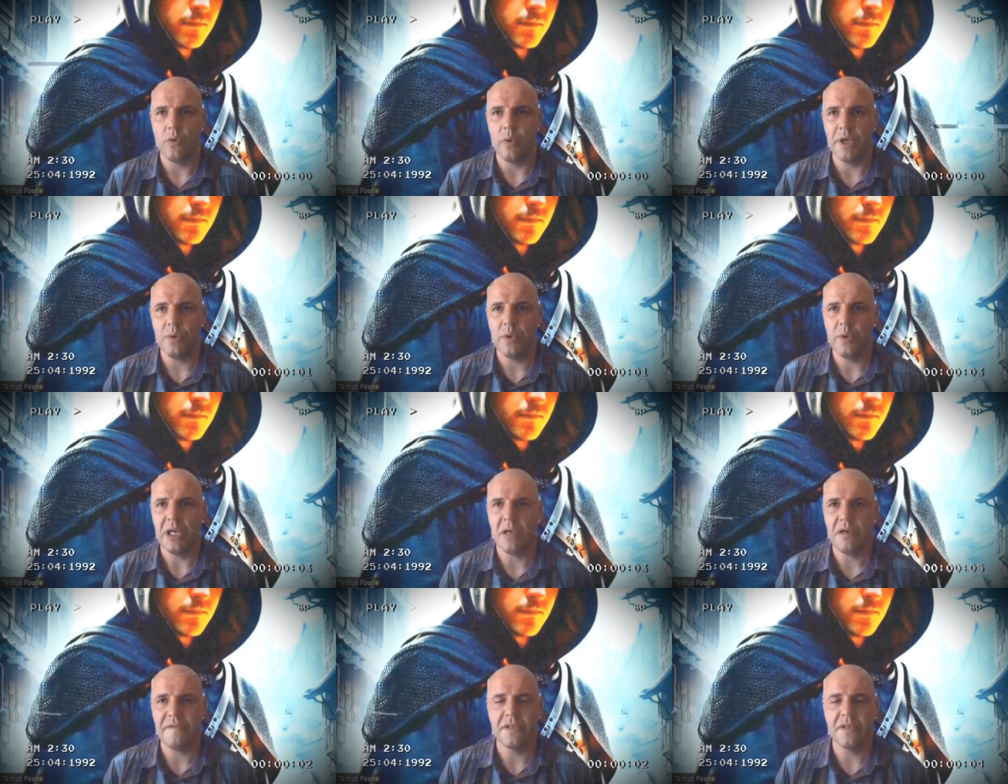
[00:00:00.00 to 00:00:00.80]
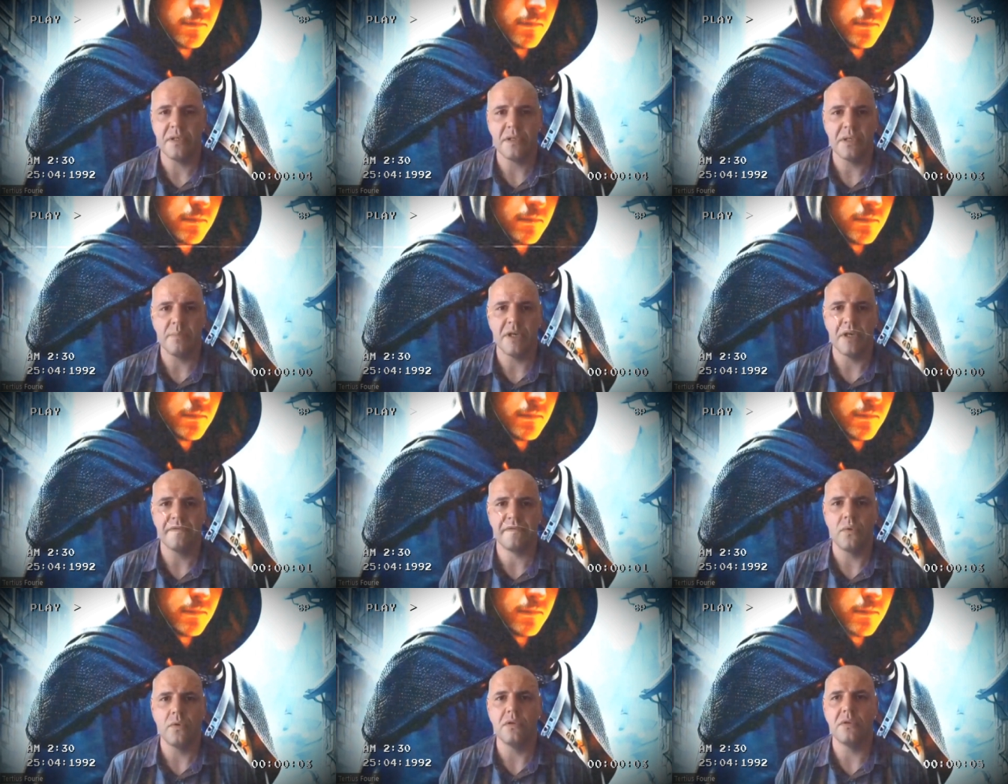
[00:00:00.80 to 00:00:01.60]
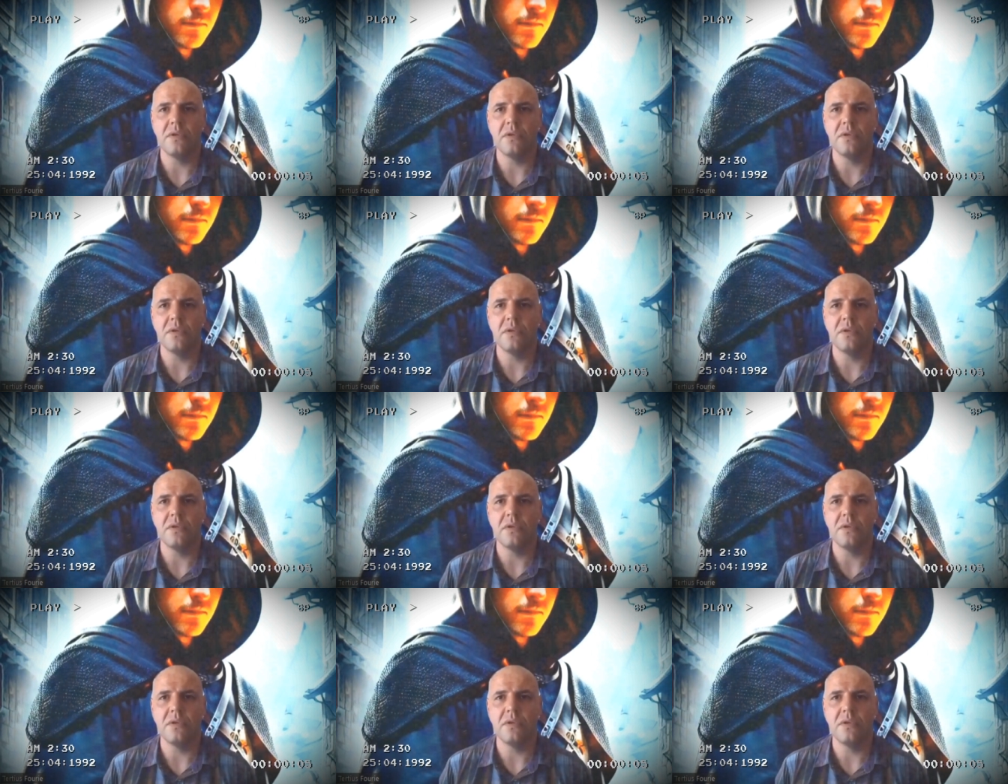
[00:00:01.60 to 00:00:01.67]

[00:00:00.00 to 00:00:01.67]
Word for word: when we love God above